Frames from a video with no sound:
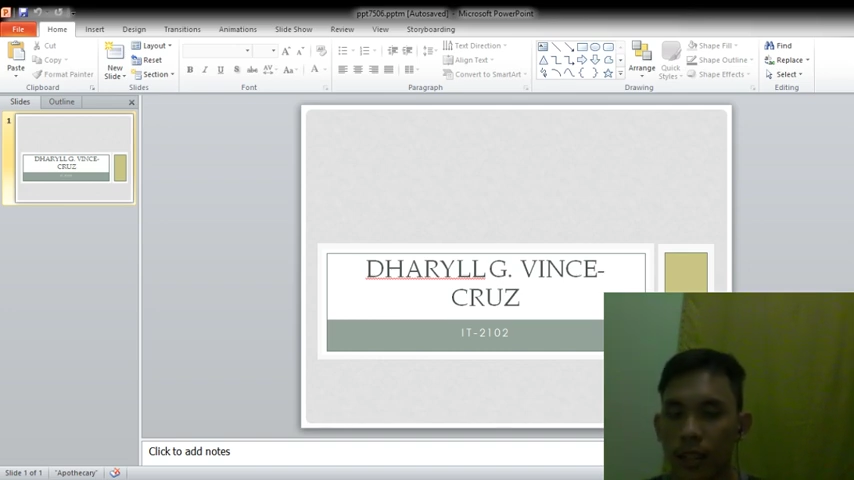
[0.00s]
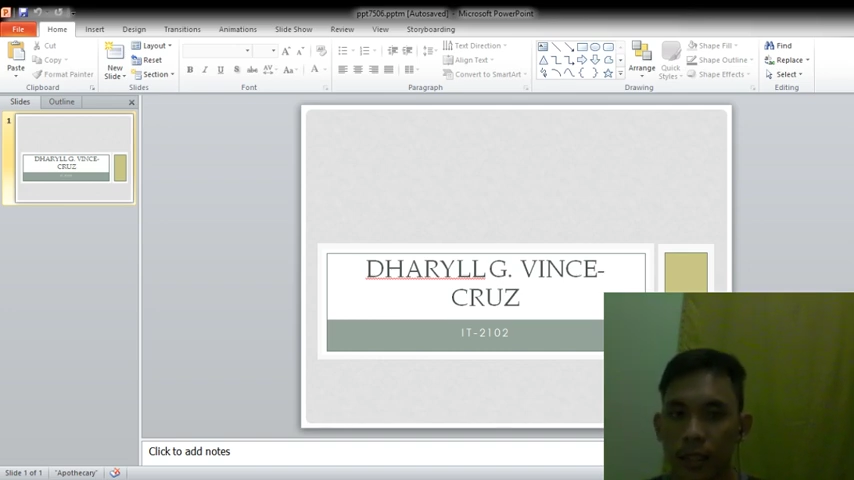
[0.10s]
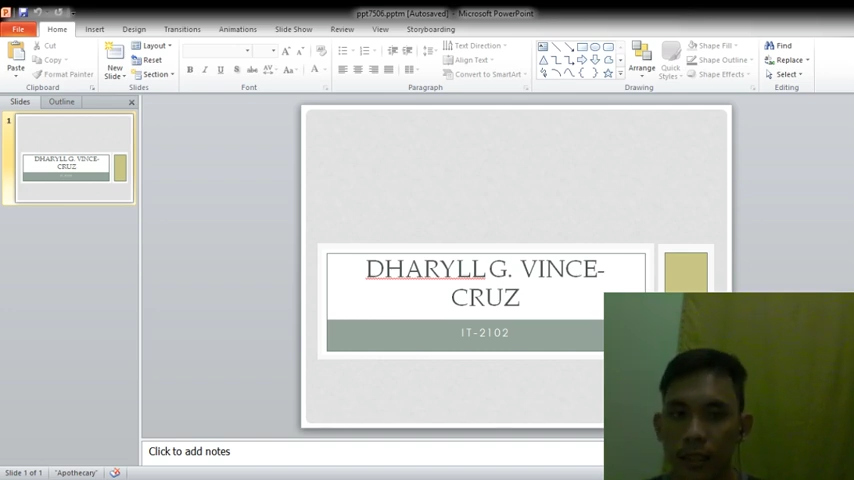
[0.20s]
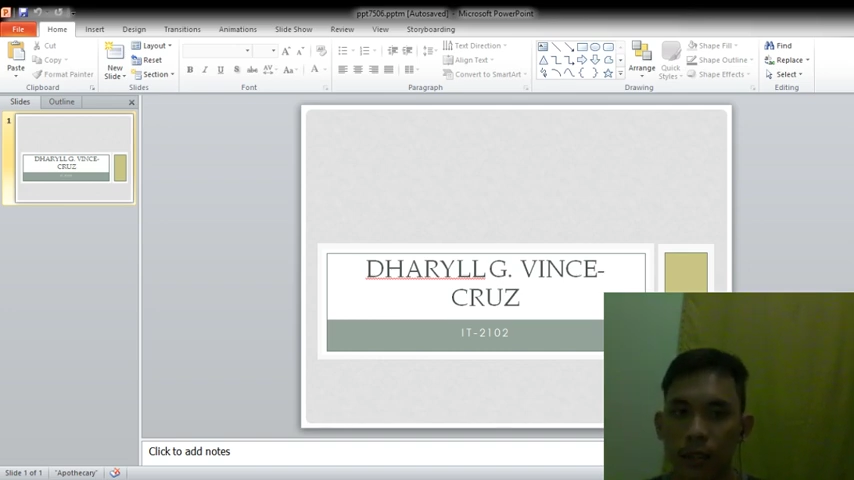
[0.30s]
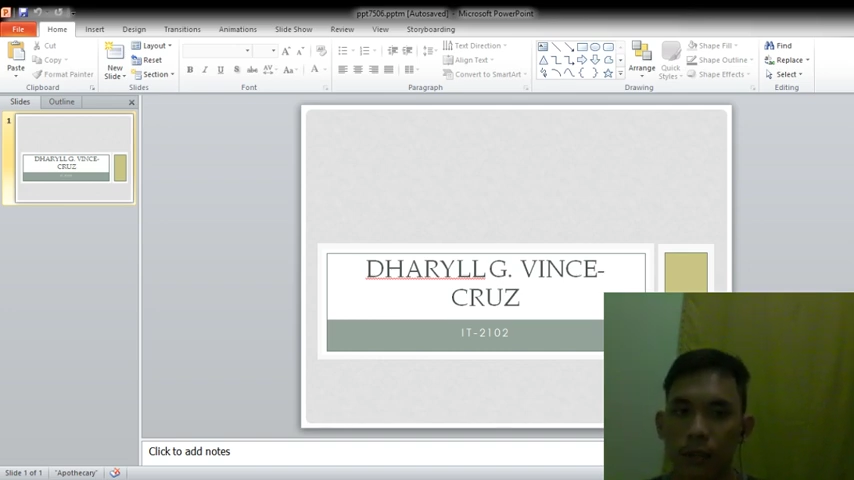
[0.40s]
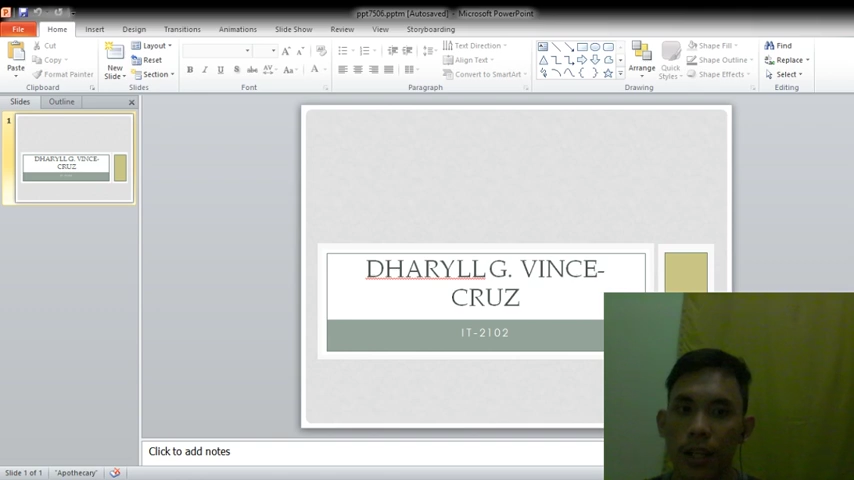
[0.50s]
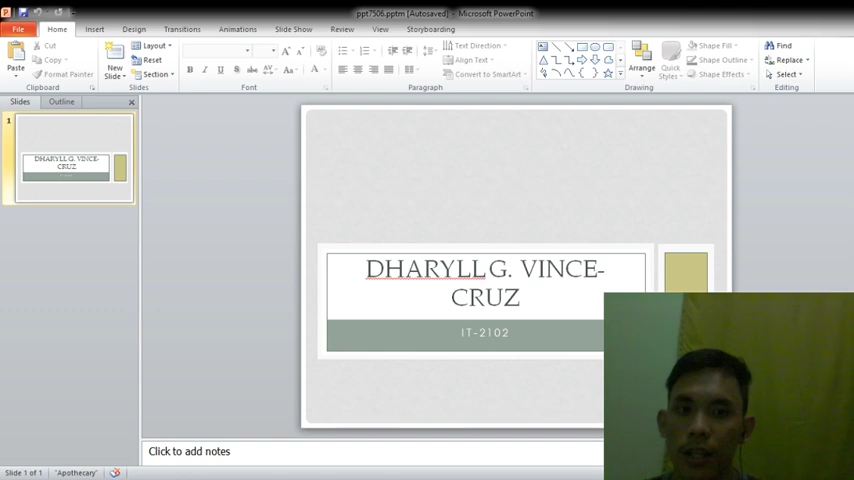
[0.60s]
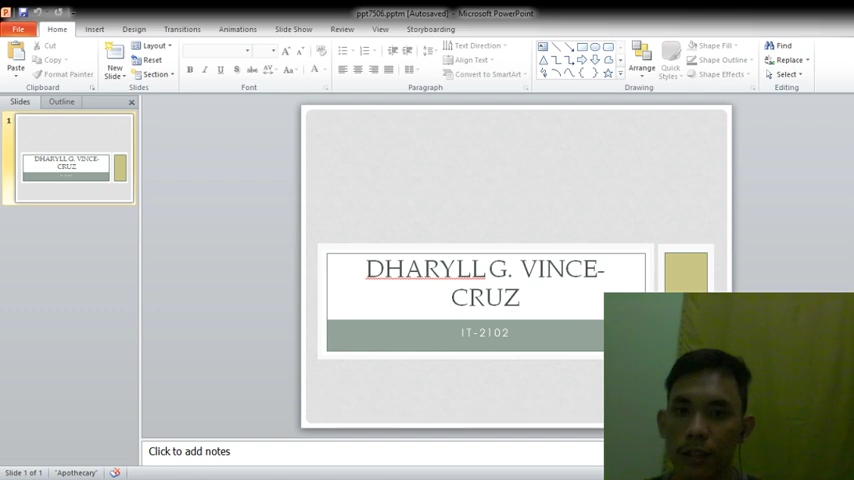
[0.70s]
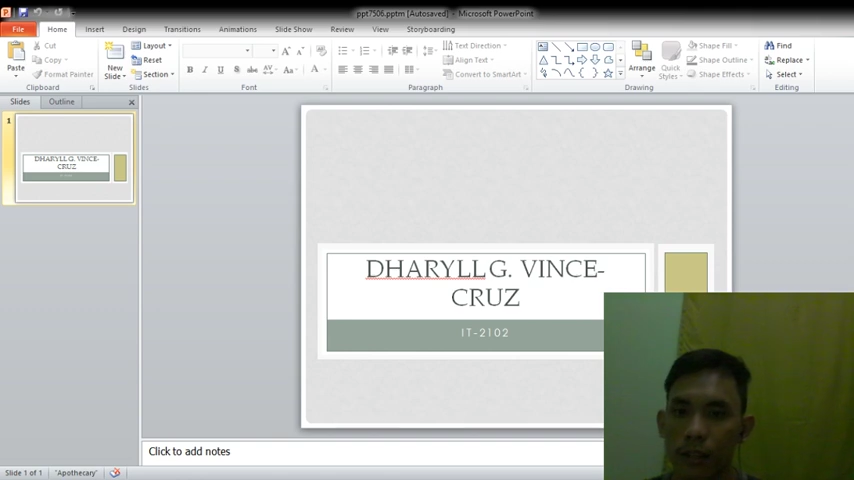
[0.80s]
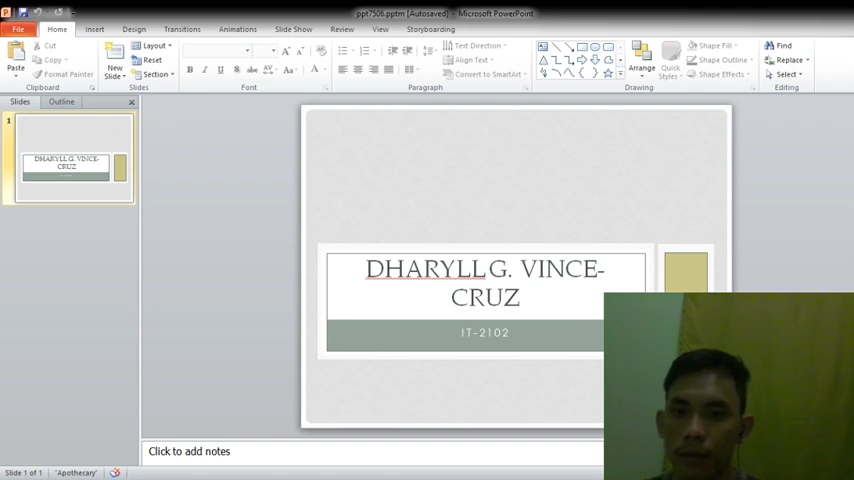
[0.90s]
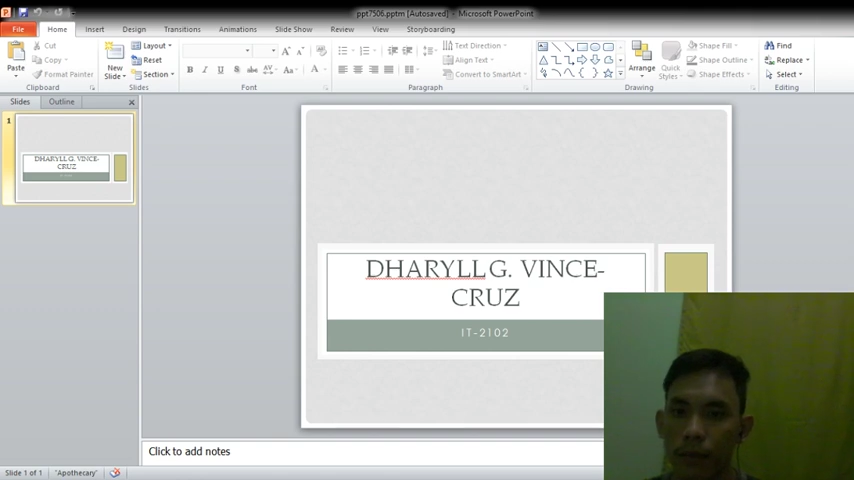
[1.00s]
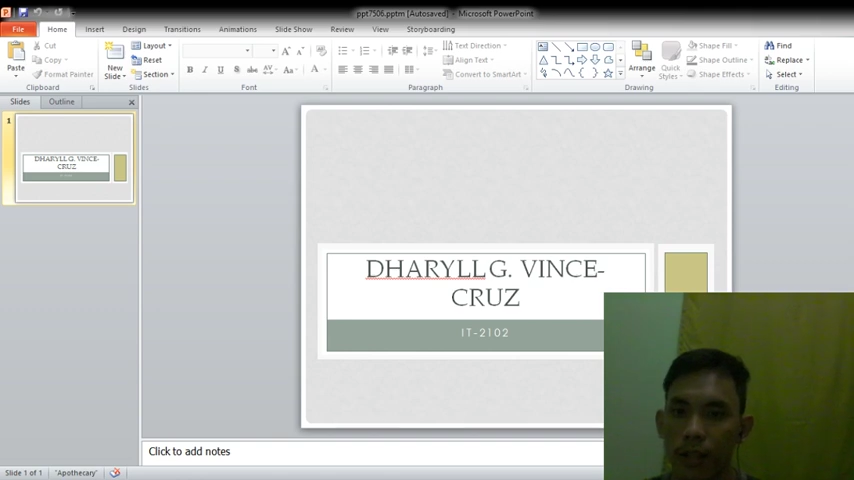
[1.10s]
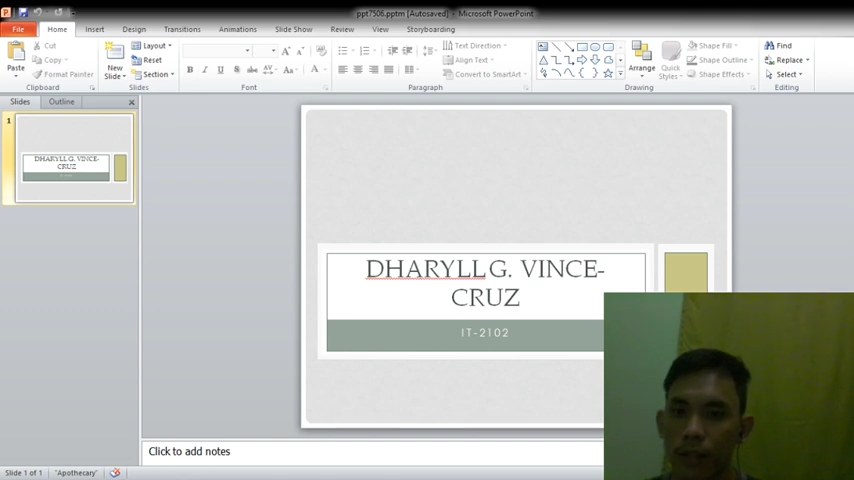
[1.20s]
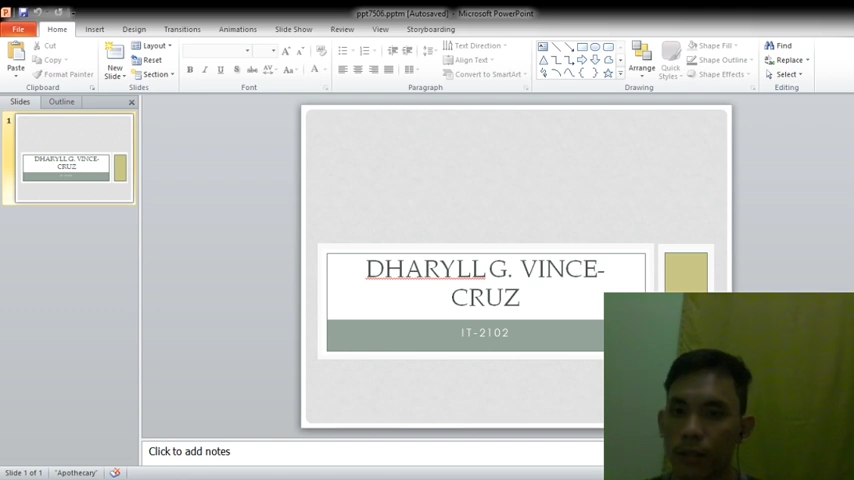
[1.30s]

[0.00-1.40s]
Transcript: Cisco iOS software.